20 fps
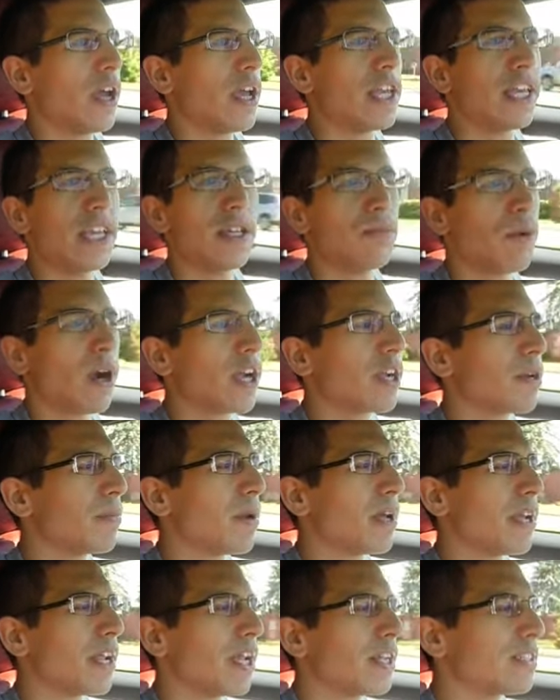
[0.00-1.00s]
He
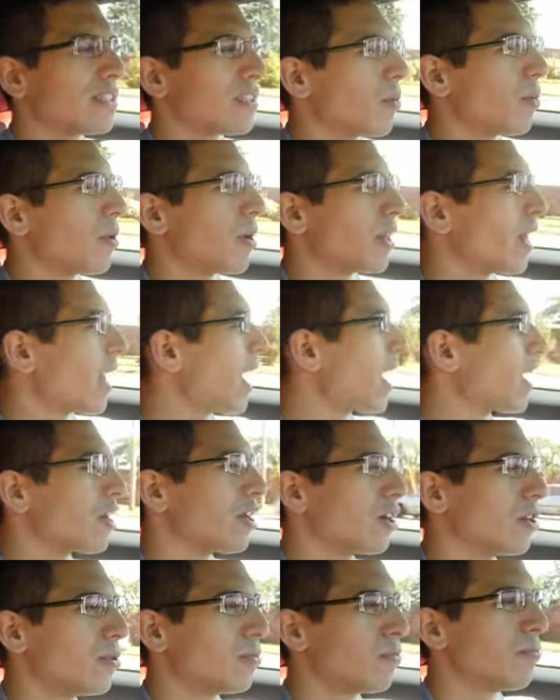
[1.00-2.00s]
recommended someone that I
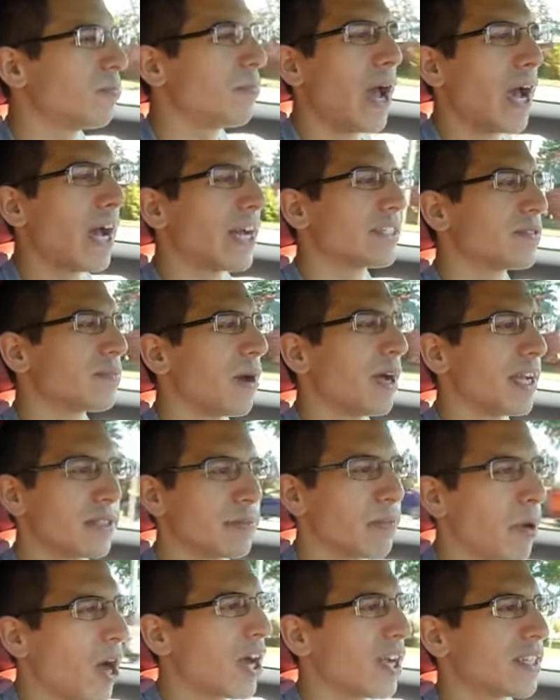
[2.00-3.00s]
could passed my
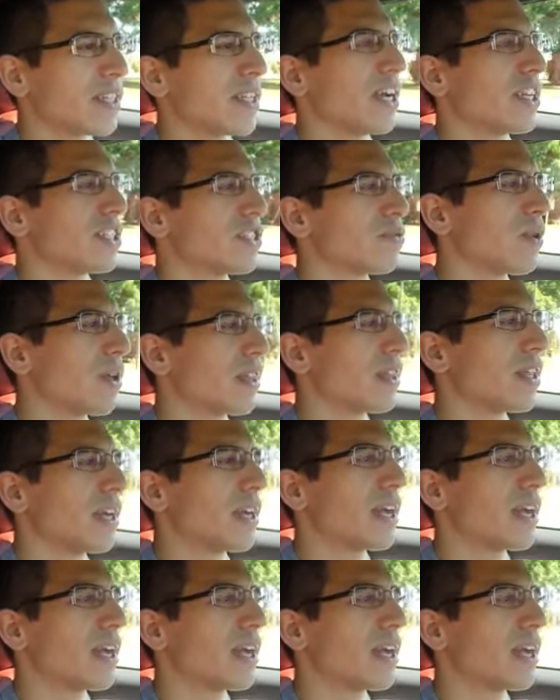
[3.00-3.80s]
smog test with in